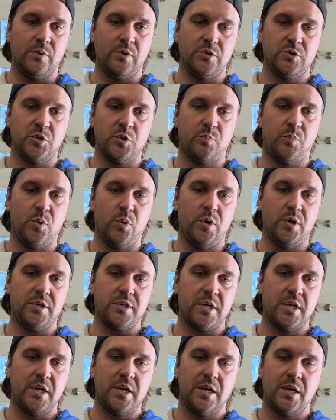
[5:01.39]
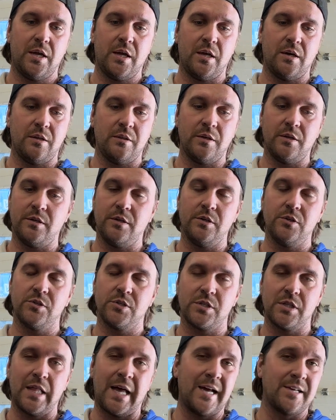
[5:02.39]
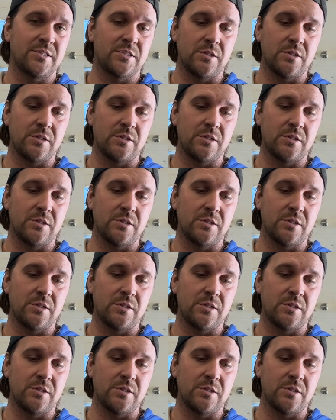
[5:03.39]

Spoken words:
support, and I think it'll just last